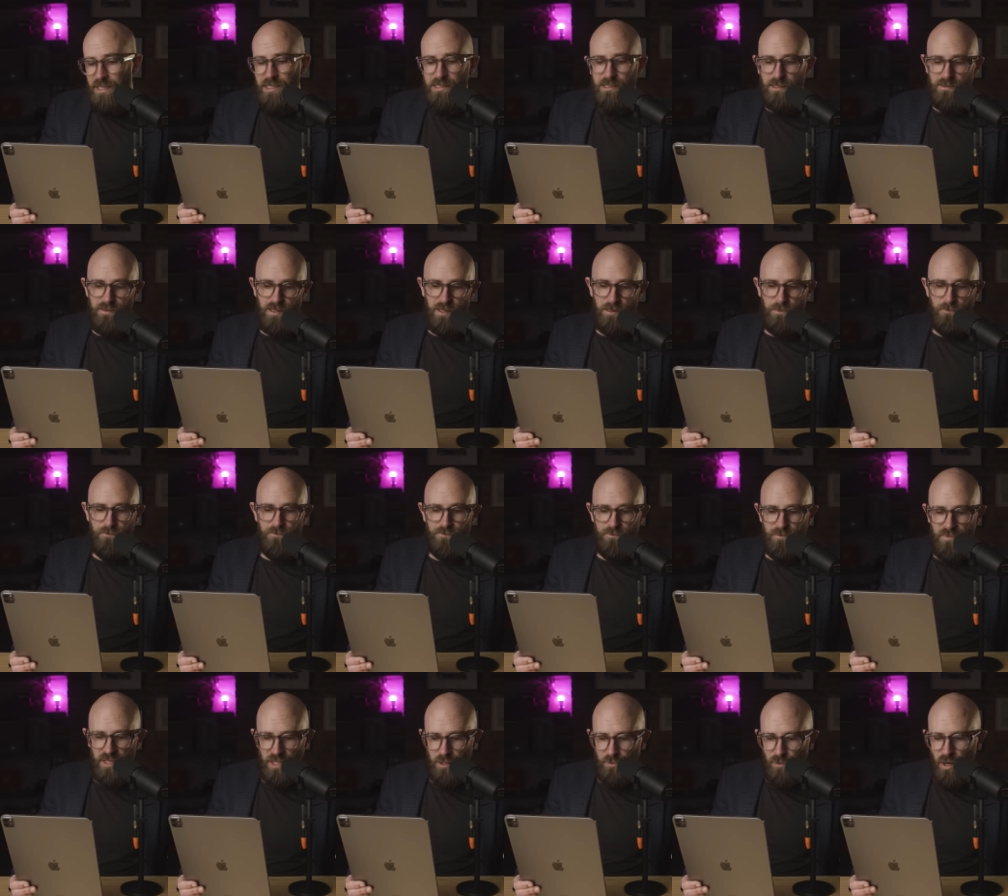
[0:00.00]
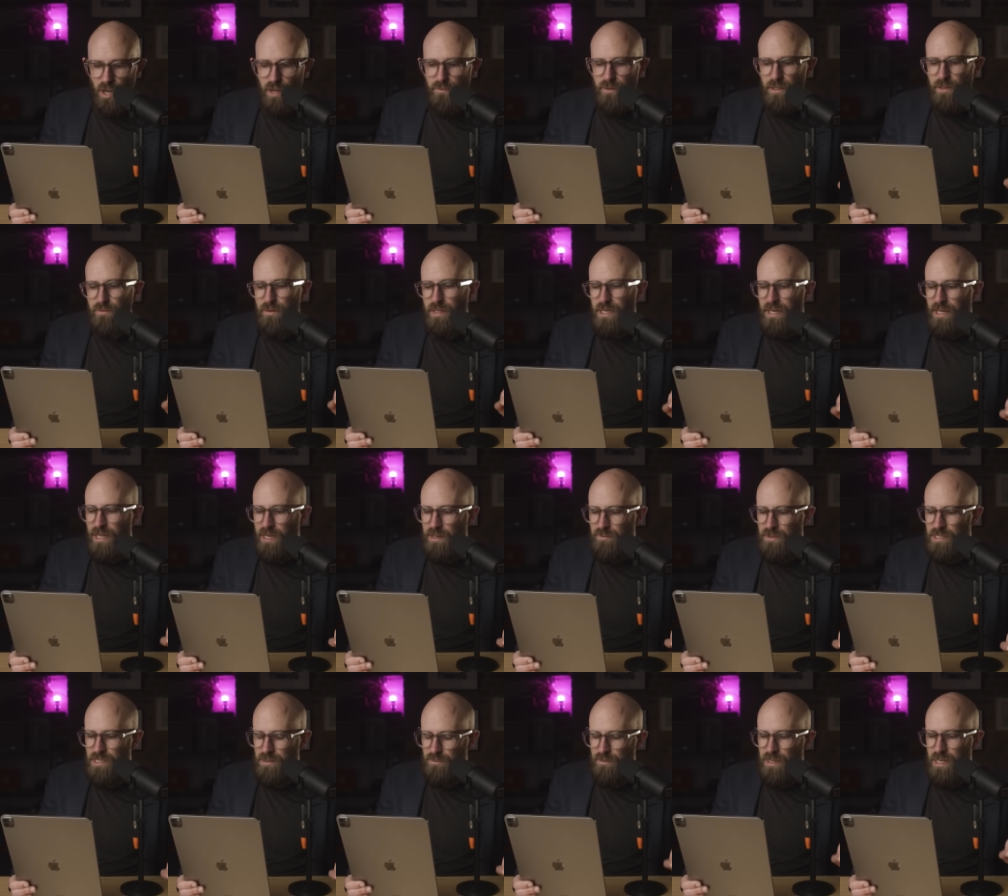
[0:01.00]
here's the thing. The arrival of an
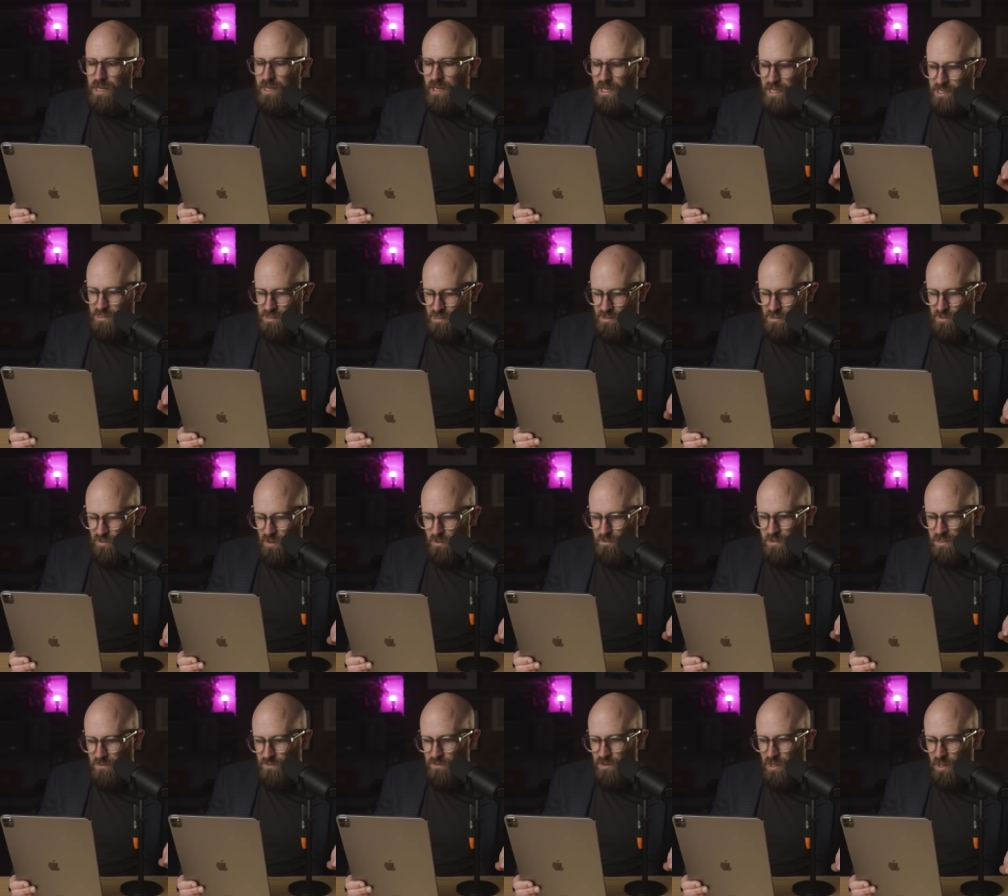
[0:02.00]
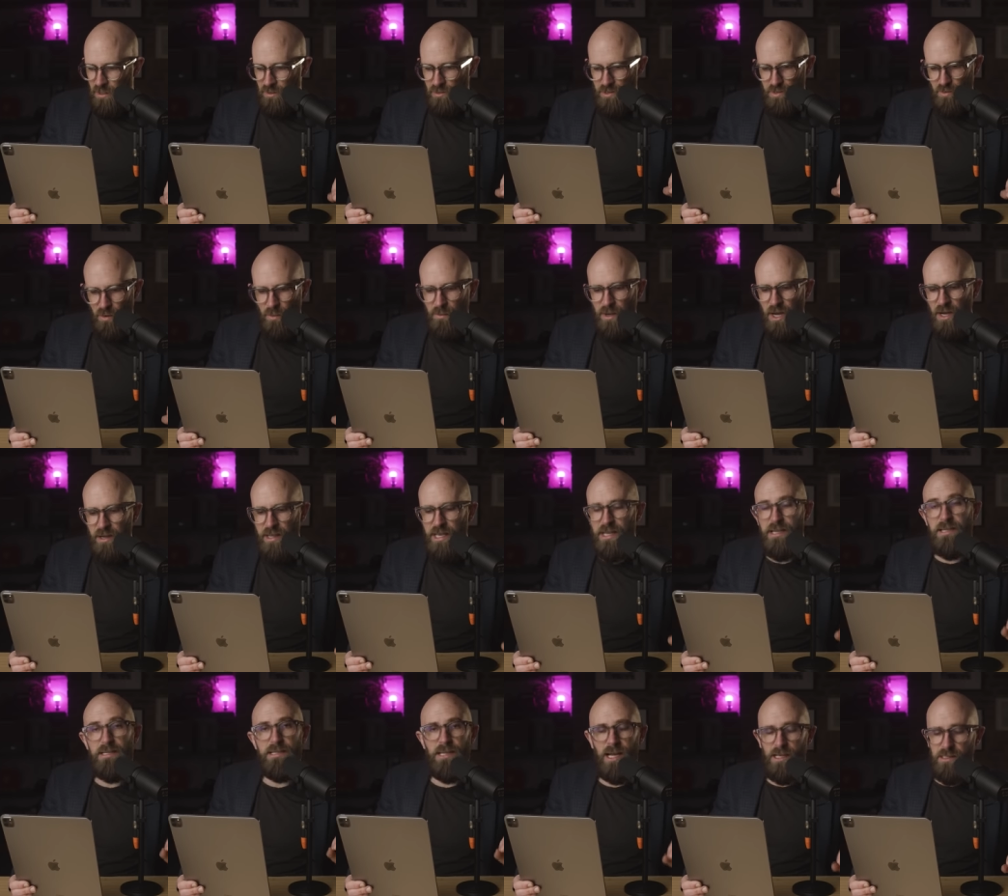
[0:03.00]
innovative and disruptive drug onto a
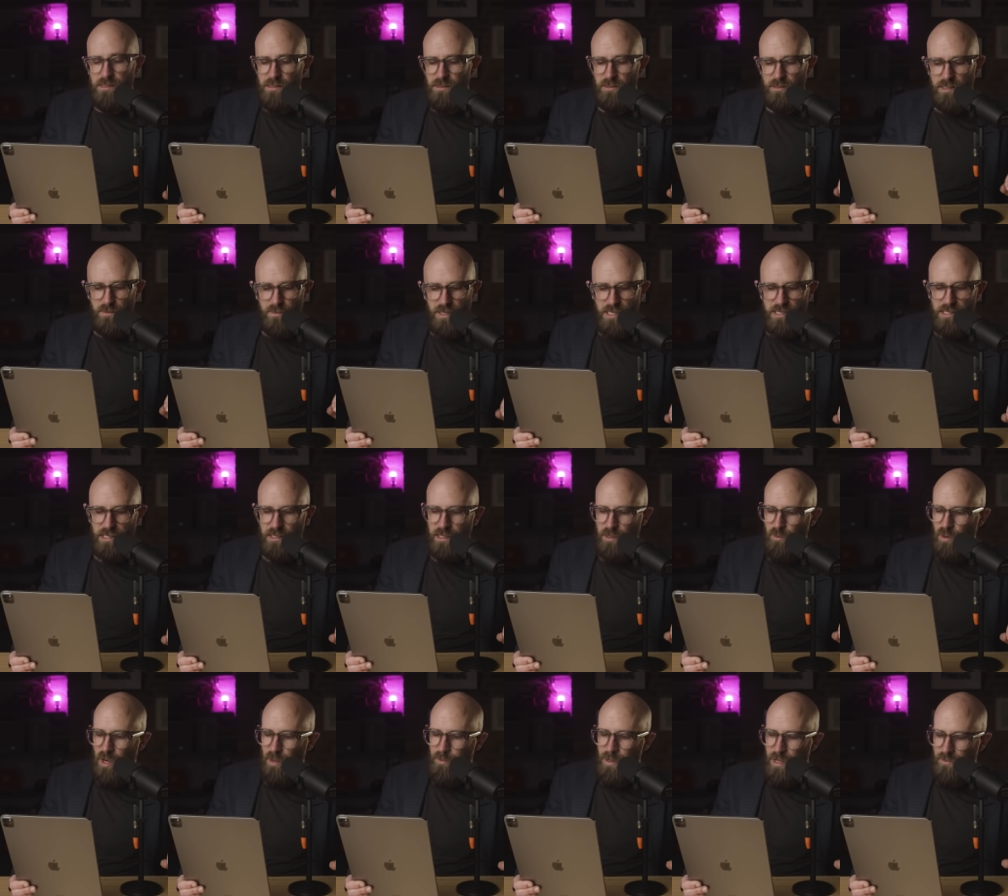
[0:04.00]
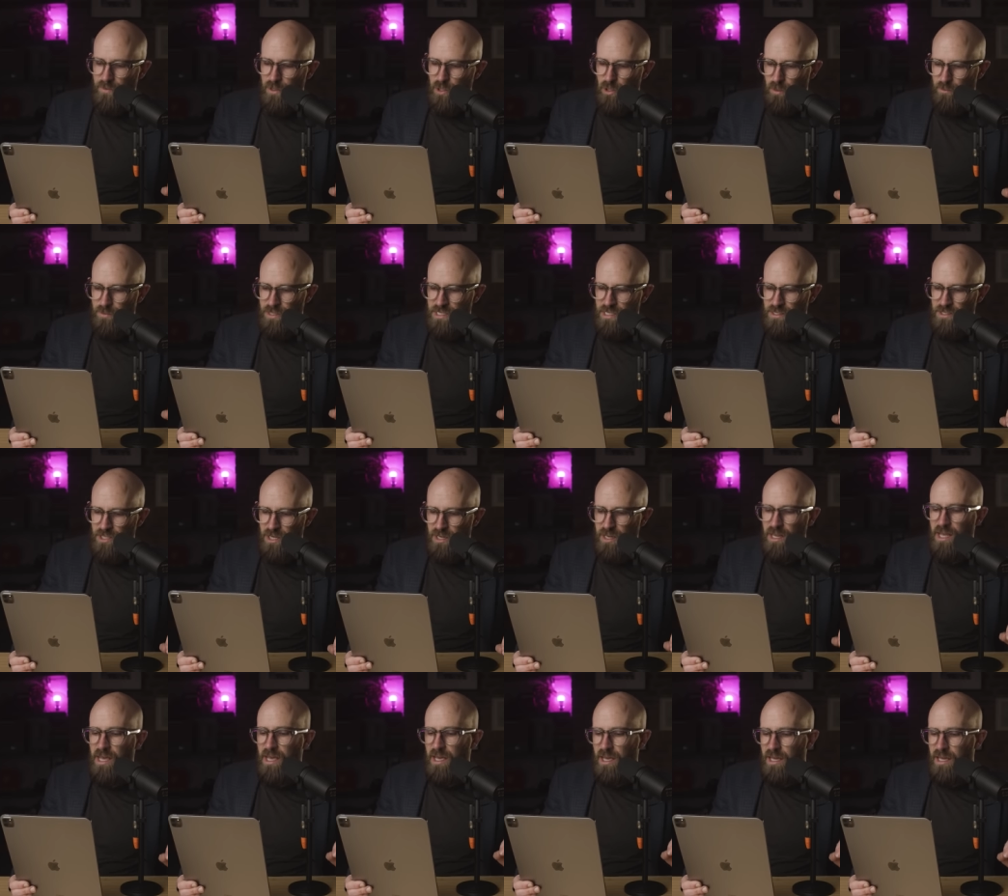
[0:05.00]
market does not immediately wipe out the competition,